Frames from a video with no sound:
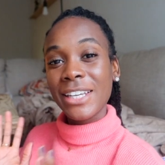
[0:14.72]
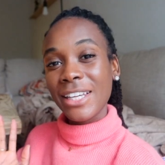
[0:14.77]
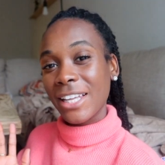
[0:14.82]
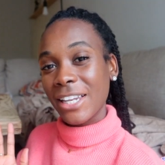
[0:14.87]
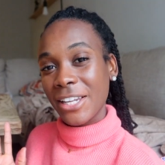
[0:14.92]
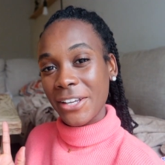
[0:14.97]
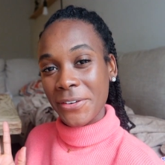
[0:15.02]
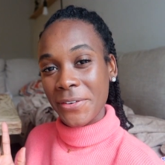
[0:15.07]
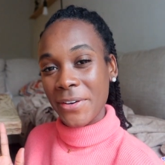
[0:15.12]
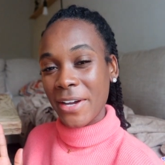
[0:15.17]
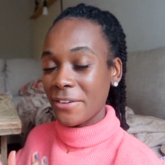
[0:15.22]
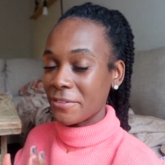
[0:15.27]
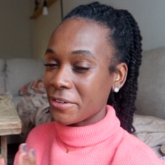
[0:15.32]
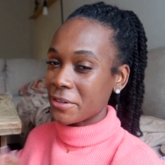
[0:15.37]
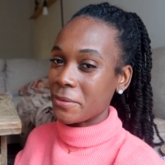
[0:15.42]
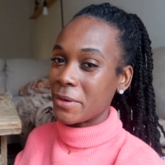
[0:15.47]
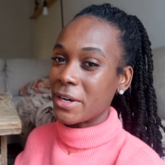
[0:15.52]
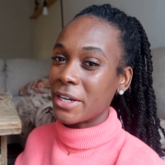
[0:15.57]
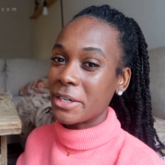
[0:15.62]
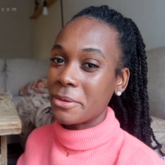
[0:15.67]
Hello
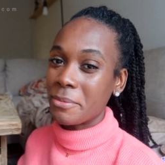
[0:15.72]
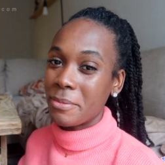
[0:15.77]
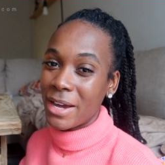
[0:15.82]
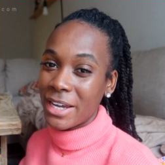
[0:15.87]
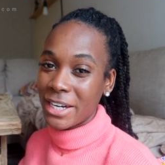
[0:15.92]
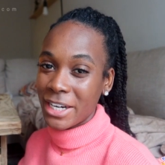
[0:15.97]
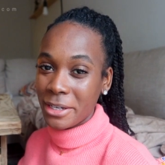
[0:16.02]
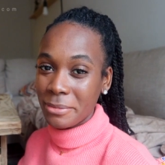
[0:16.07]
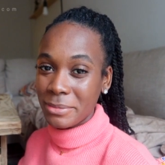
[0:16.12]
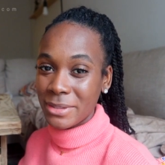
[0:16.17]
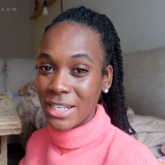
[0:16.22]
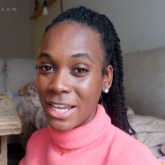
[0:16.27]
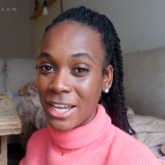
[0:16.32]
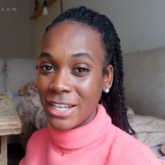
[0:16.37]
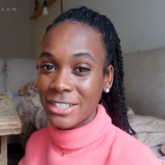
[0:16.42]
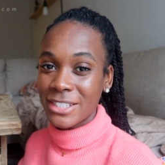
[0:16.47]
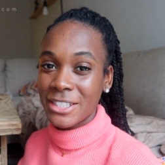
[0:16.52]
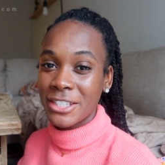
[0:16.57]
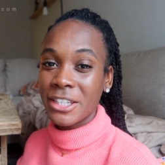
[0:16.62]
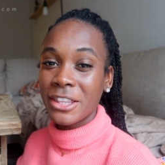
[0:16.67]
everyone, my name's Es,